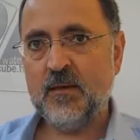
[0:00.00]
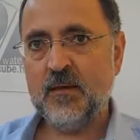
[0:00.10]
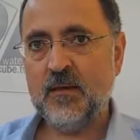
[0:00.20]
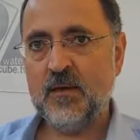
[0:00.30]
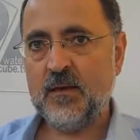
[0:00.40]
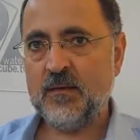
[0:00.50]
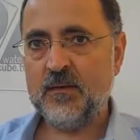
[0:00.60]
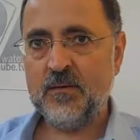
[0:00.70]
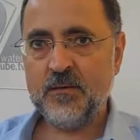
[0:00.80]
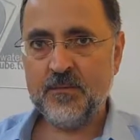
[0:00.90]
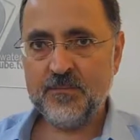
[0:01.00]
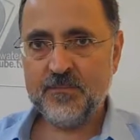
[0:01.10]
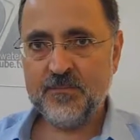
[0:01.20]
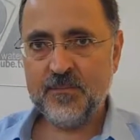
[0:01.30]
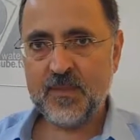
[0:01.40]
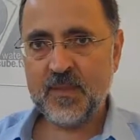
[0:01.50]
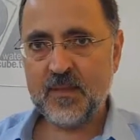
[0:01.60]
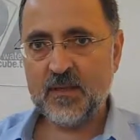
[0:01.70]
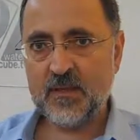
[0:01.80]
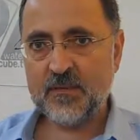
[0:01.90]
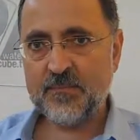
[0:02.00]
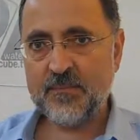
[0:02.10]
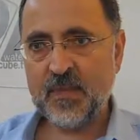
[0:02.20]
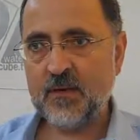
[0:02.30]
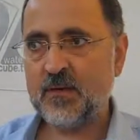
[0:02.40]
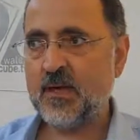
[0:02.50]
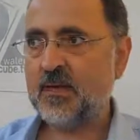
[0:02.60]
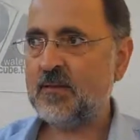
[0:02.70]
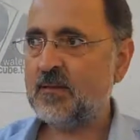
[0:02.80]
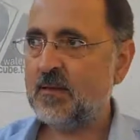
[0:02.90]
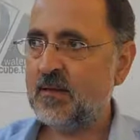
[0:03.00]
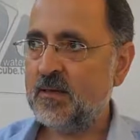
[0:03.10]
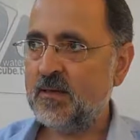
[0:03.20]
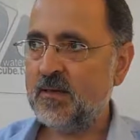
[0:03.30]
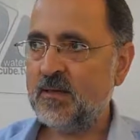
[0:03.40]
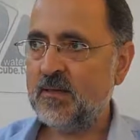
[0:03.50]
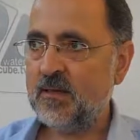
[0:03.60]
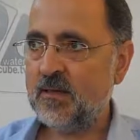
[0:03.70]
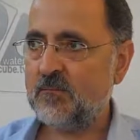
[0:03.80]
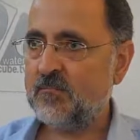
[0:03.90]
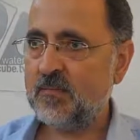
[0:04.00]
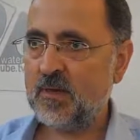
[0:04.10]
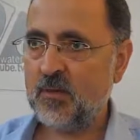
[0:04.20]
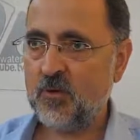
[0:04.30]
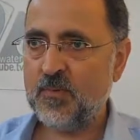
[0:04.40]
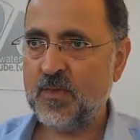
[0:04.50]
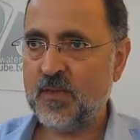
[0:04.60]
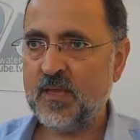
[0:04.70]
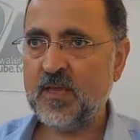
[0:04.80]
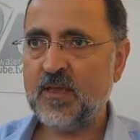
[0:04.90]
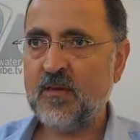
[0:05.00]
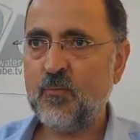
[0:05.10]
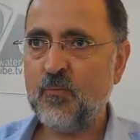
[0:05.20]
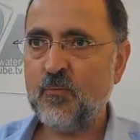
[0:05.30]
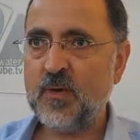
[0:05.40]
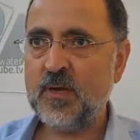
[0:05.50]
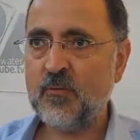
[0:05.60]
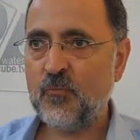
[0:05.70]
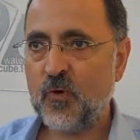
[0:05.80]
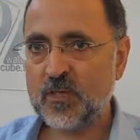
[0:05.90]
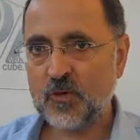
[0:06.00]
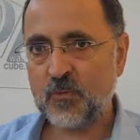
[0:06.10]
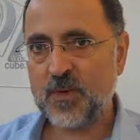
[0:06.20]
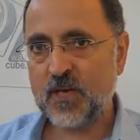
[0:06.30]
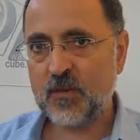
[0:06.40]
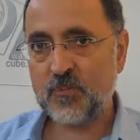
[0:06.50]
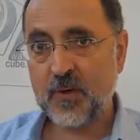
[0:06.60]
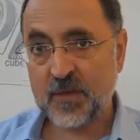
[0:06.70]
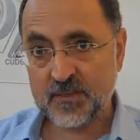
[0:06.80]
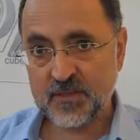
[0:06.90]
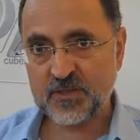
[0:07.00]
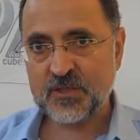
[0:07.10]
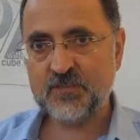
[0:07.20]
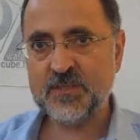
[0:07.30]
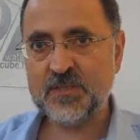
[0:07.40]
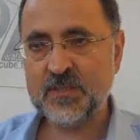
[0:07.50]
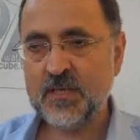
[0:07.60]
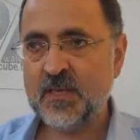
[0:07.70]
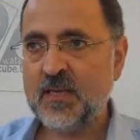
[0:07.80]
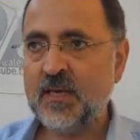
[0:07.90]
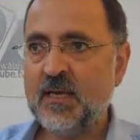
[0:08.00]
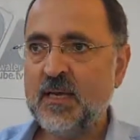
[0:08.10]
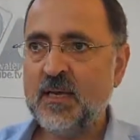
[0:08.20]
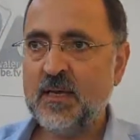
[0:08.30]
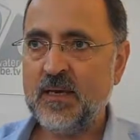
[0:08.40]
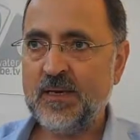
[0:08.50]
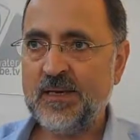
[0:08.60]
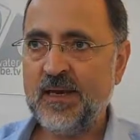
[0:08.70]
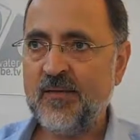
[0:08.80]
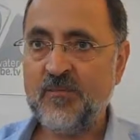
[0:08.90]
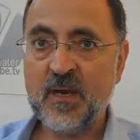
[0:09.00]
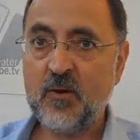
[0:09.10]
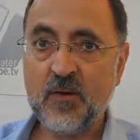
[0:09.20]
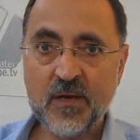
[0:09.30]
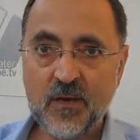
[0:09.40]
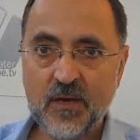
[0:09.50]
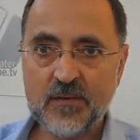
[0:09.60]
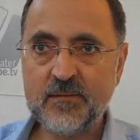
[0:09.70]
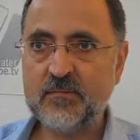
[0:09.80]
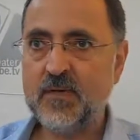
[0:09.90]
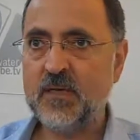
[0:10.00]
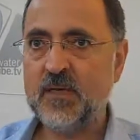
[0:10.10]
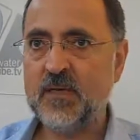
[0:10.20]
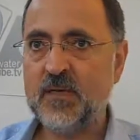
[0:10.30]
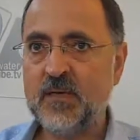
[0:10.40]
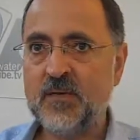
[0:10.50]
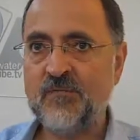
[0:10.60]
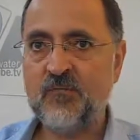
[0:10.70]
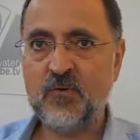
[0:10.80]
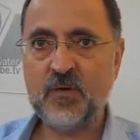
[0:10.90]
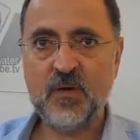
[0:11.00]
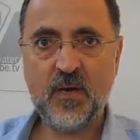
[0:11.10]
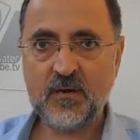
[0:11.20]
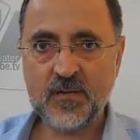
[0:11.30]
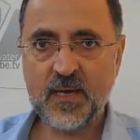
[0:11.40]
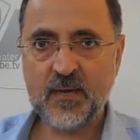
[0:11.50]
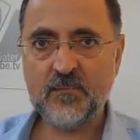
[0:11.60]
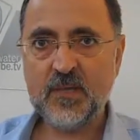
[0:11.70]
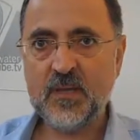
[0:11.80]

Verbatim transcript: And Could you explain a little bit what that is? All right. Uh, the global the the water operator partnerships uh, have been going on uh, for a long time,